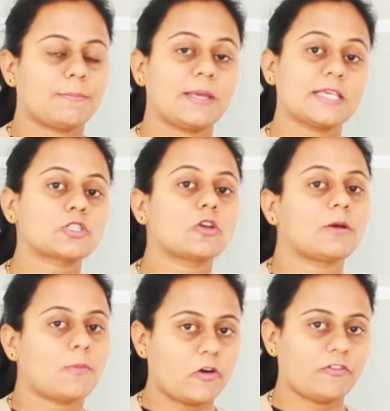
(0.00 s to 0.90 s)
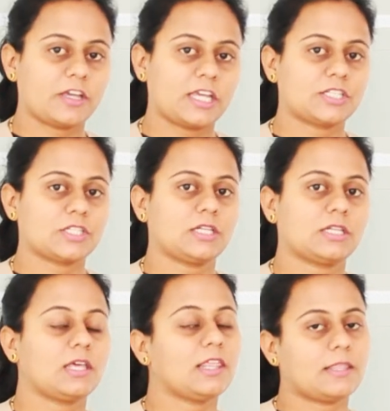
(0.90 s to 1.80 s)
based on the
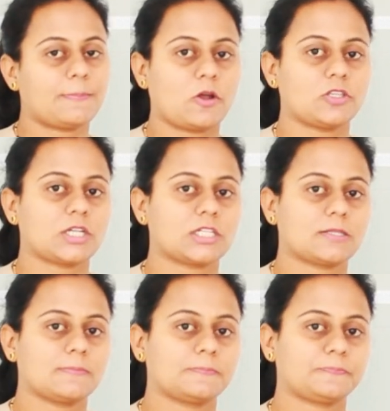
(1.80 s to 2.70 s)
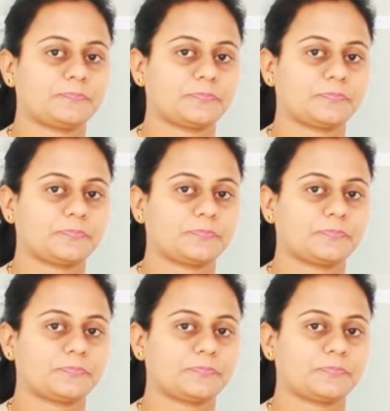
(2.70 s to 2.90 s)
modification in the project.